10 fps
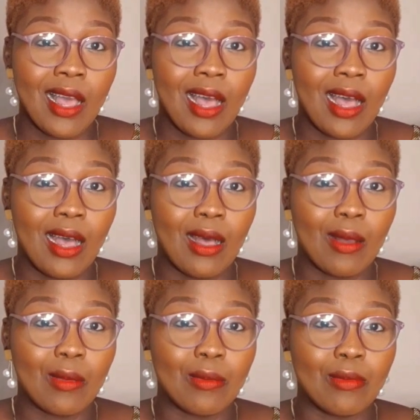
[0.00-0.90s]

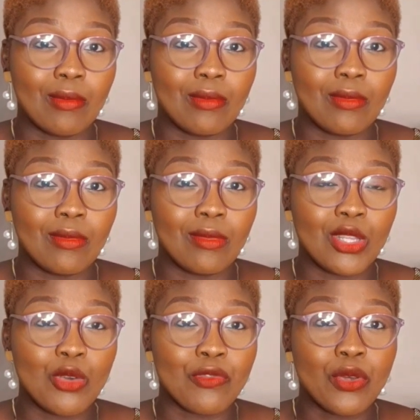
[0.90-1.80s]

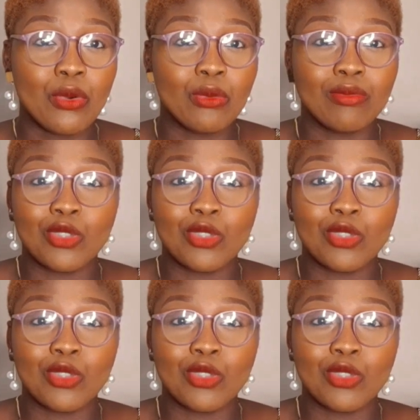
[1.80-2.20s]
You feel